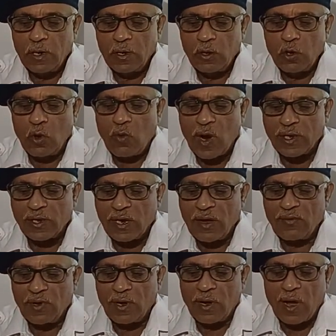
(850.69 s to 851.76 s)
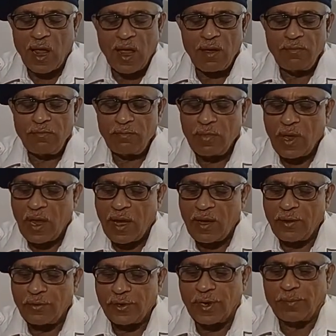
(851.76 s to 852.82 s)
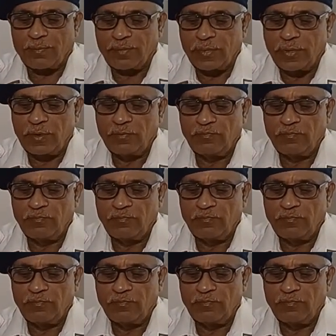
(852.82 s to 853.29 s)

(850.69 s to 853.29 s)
low water level alarm and trip.